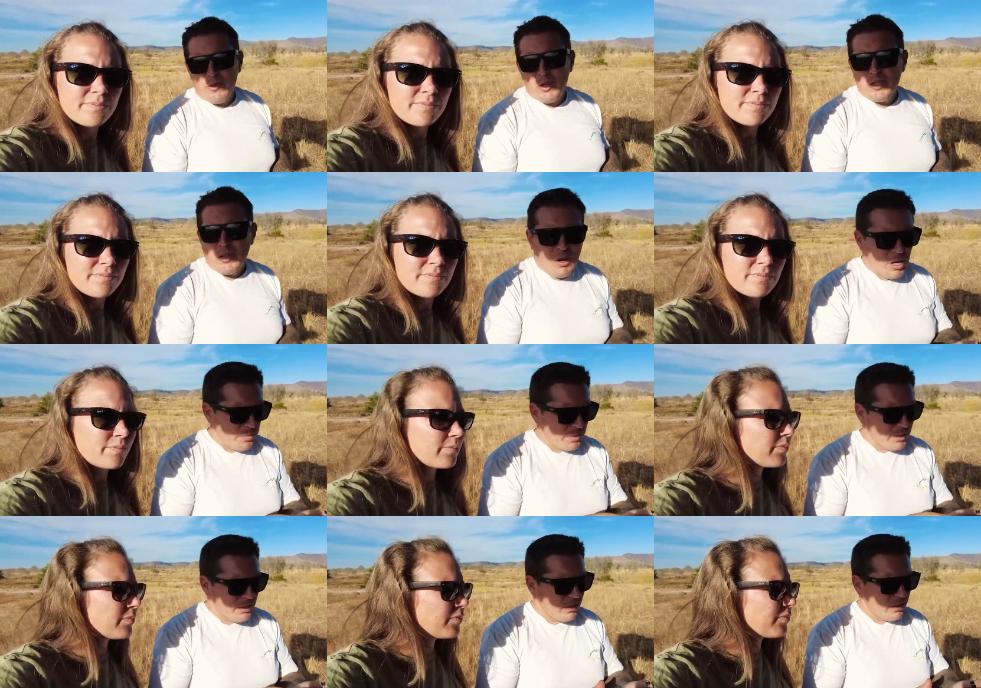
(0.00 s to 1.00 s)
Speaker 1: a few
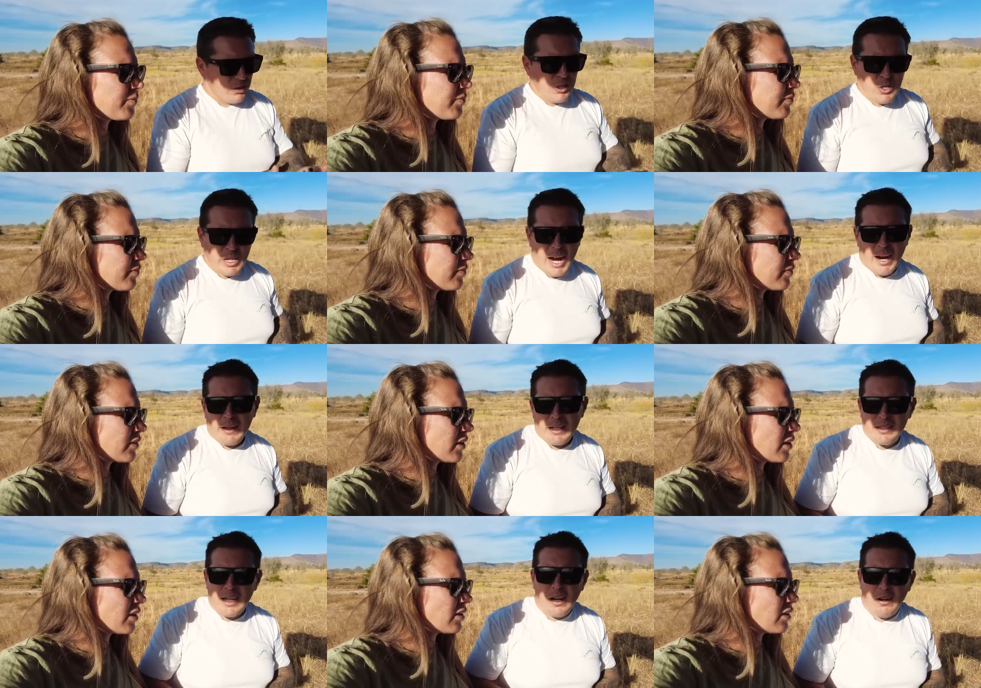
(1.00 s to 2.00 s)
times. Do you
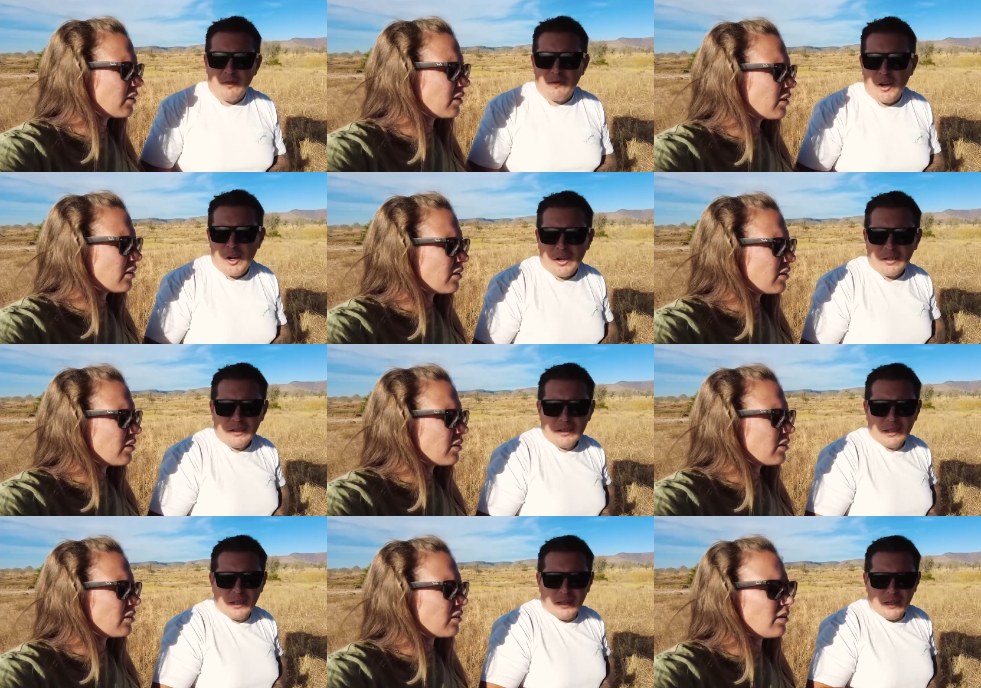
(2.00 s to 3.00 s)
carry a satellite
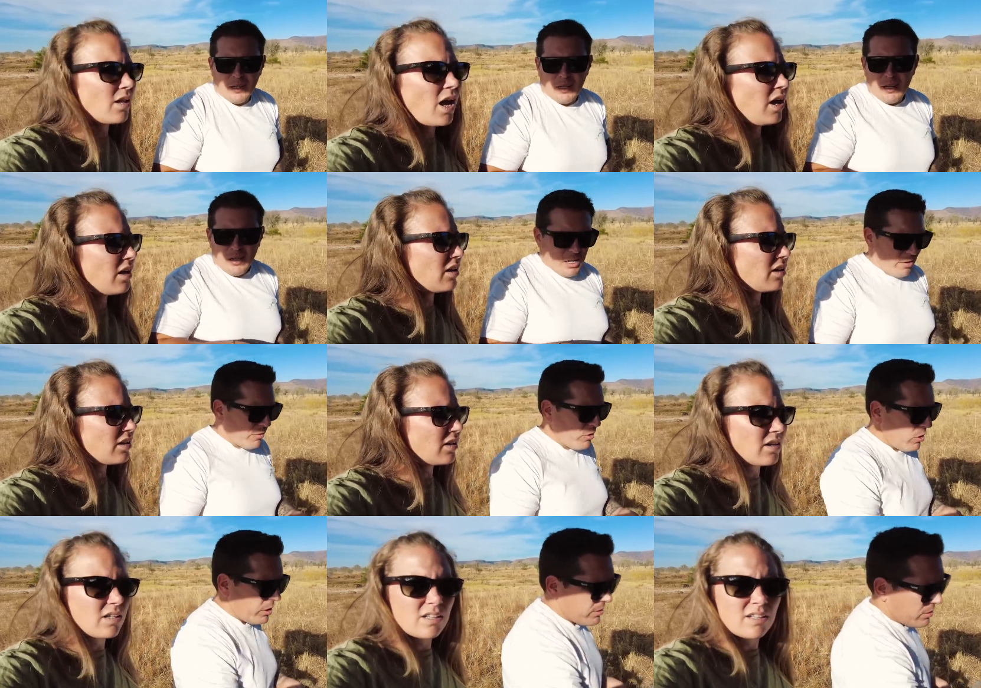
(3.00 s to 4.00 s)
phone? No.
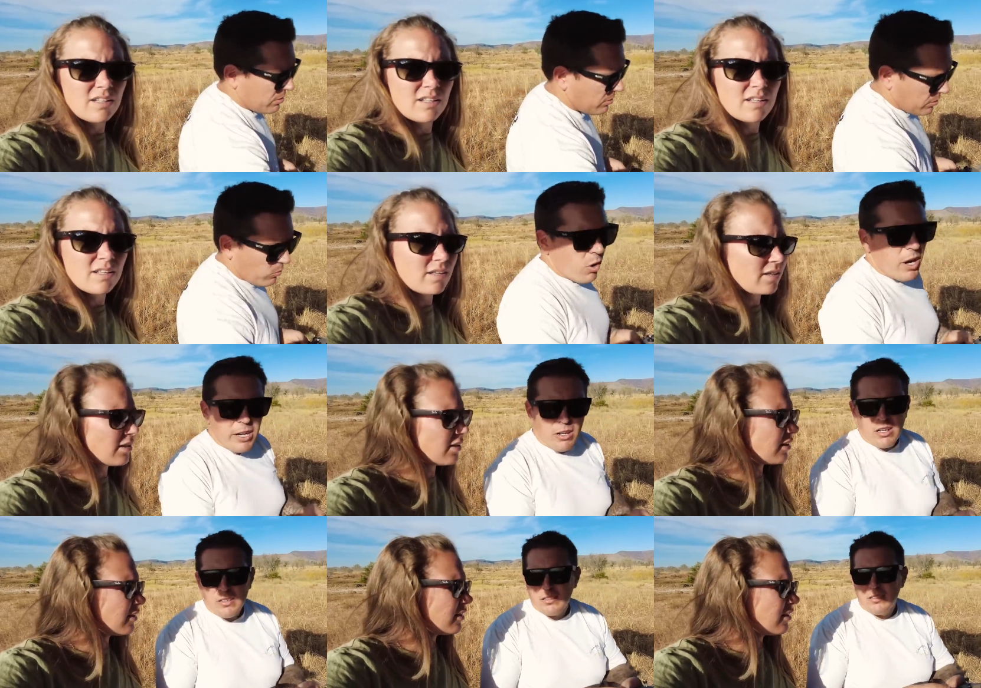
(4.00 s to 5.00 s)
If not, why
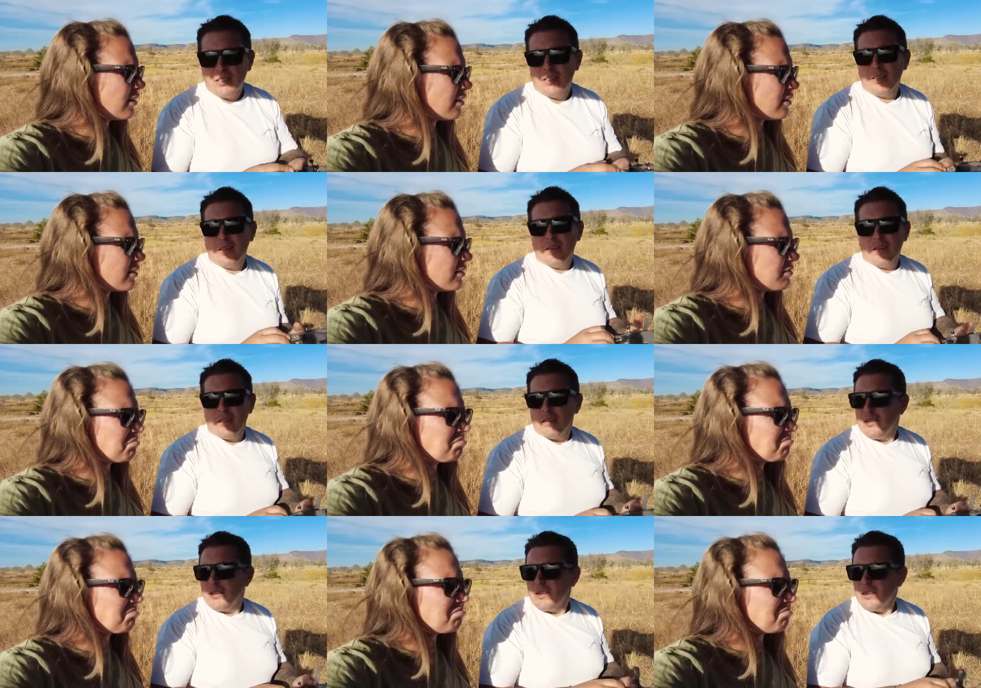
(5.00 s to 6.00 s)
not?
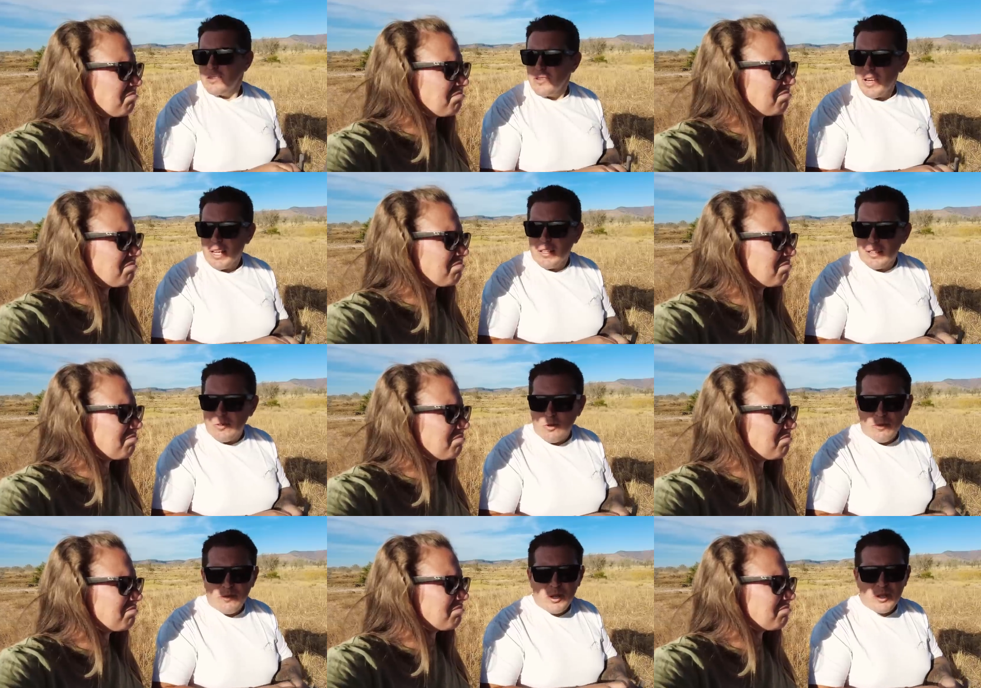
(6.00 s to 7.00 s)
Because I've had that
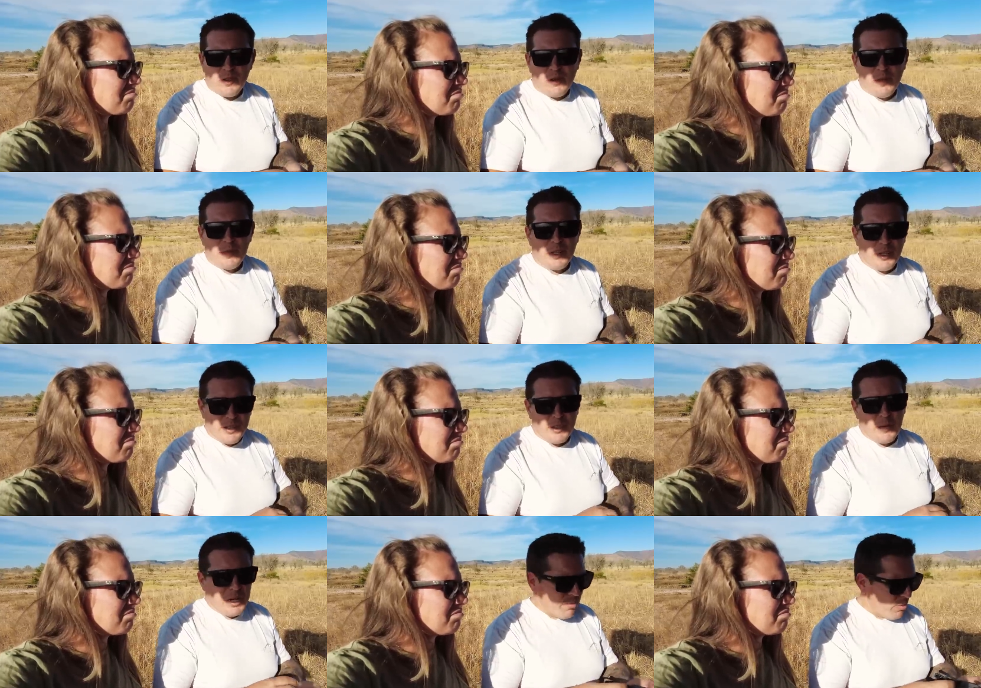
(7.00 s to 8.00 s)
quite a few times, and
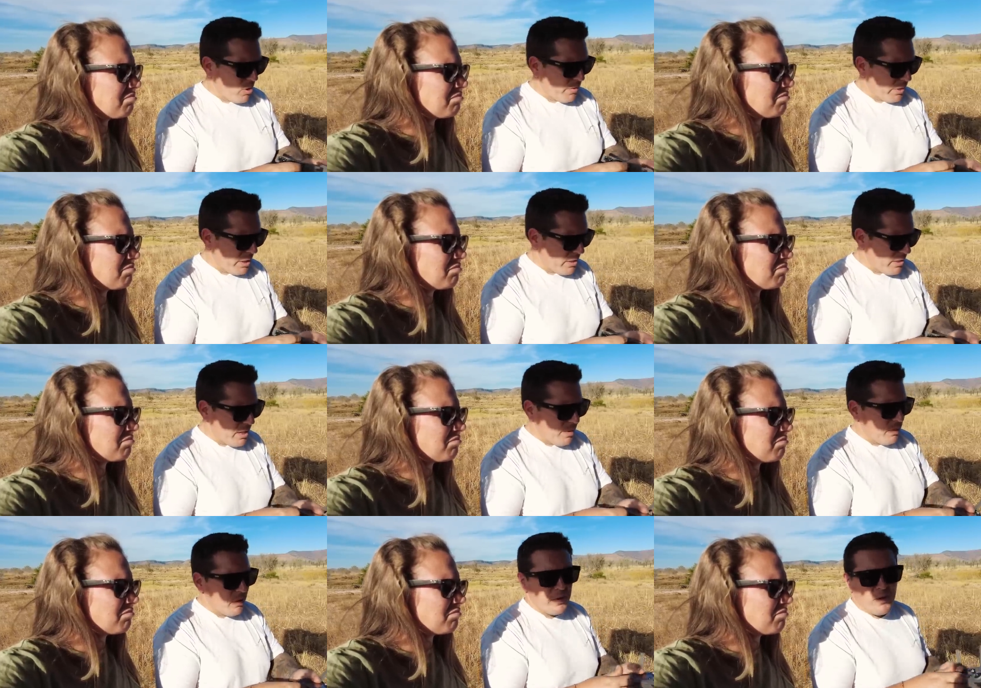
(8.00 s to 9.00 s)
this would be a perfect
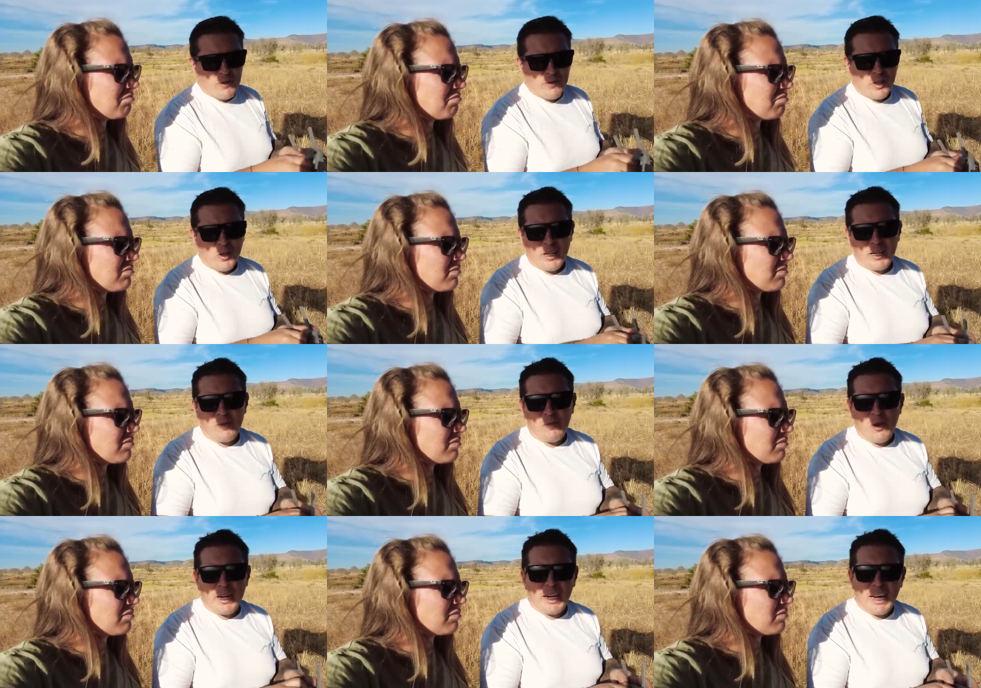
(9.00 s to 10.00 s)
example. I feel like
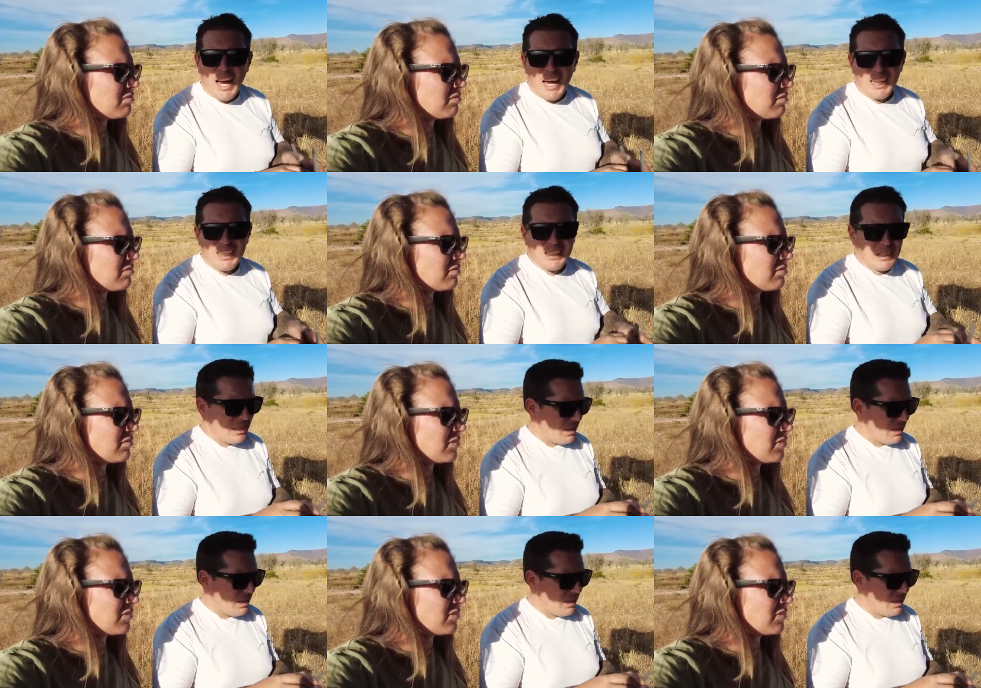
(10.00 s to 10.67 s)
I might get asked.